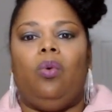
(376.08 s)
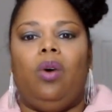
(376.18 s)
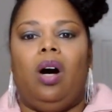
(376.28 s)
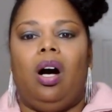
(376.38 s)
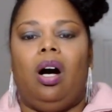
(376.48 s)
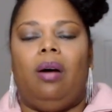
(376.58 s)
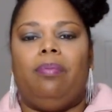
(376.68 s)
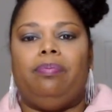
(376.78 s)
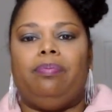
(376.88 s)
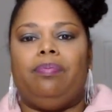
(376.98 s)

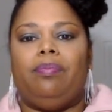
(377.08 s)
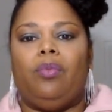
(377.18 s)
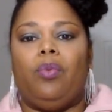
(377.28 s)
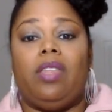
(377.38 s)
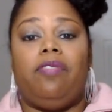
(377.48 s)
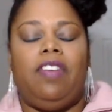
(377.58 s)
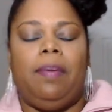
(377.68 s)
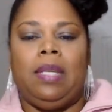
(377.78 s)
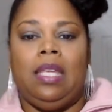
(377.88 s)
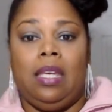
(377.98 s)
with
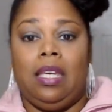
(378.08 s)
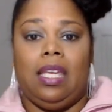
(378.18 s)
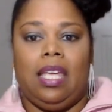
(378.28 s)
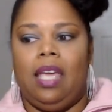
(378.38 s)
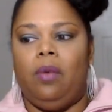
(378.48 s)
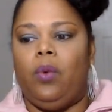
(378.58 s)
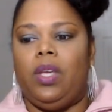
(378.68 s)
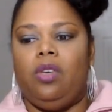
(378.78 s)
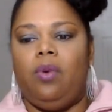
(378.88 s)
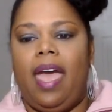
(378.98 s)
femininity. And
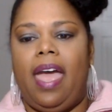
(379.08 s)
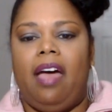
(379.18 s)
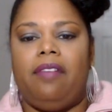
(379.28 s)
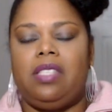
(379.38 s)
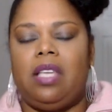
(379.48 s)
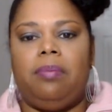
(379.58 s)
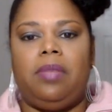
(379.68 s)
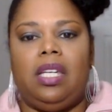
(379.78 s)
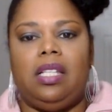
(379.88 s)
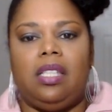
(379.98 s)
when you have
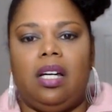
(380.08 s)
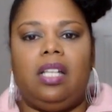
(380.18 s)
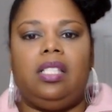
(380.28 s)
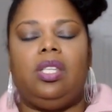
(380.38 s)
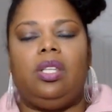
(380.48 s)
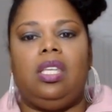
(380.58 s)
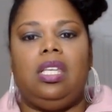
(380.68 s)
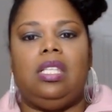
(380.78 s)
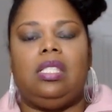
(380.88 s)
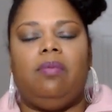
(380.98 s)
something done to
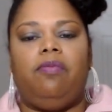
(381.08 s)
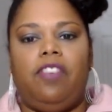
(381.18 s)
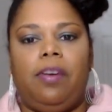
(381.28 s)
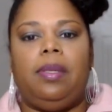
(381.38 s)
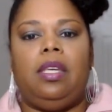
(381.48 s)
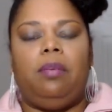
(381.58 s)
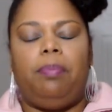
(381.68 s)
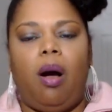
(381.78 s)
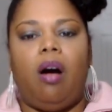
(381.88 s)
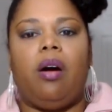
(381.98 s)
these feminine
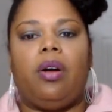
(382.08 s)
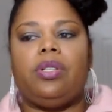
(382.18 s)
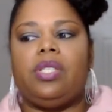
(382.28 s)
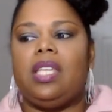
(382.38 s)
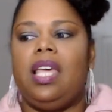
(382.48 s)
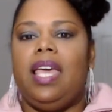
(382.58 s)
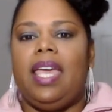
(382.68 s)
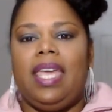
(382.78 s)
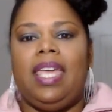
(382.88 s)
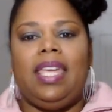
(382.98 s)
parts,
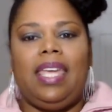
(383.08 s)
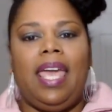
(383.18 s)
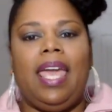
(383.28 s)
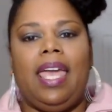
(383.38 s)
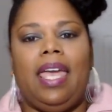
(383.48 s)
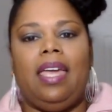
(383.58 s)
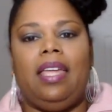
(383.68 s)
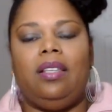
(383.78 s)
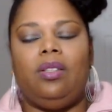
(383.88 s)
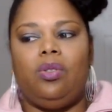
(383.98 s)
it
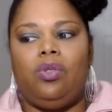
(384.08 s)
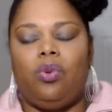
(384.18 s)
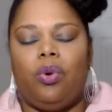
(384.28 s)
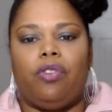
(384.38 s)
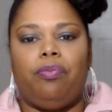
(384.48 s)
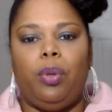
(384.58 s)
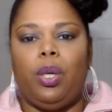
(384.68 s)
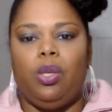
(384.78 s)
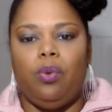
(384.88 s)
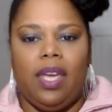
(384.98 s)
can sort of put
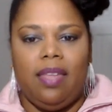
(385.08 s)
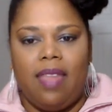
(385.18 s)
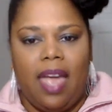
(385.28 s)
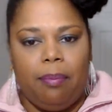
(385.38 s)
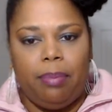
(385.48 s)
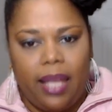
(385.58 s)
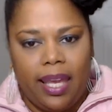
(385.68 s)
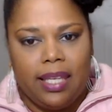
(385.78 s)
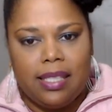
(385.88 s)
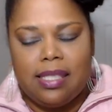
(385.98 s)
you in that
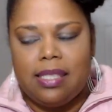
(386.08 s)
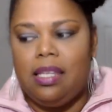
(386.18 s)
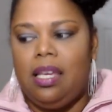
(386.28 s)
place.